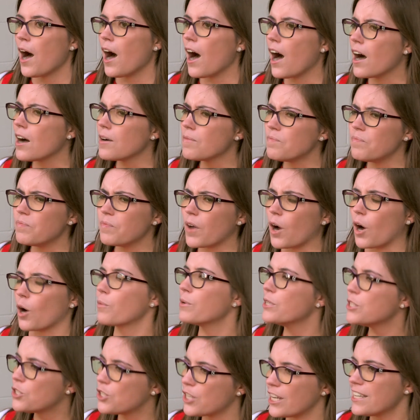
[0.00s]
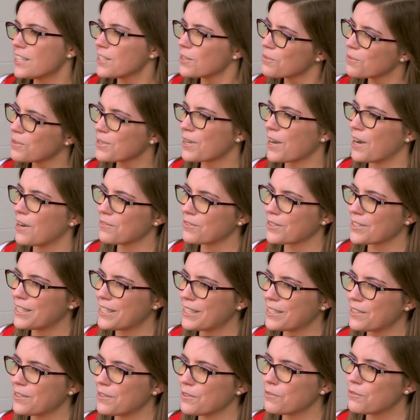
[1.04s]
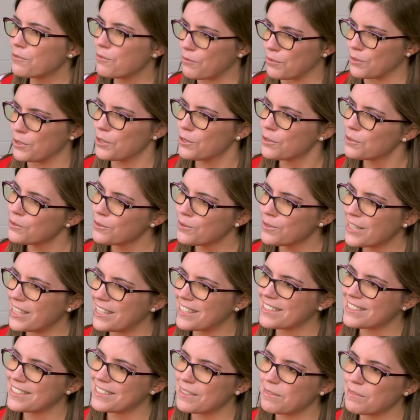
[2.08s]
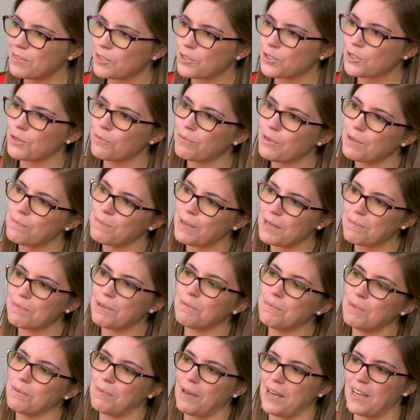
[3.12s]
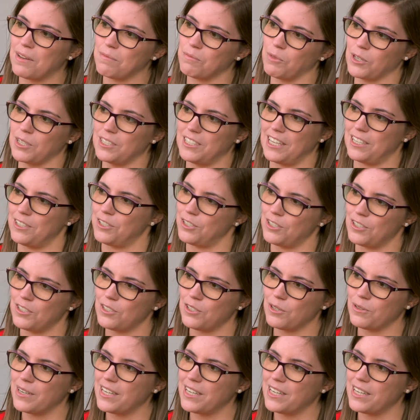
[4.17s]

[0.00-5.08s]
Are we jaded with covering flu, and should we maybe be paying more attention to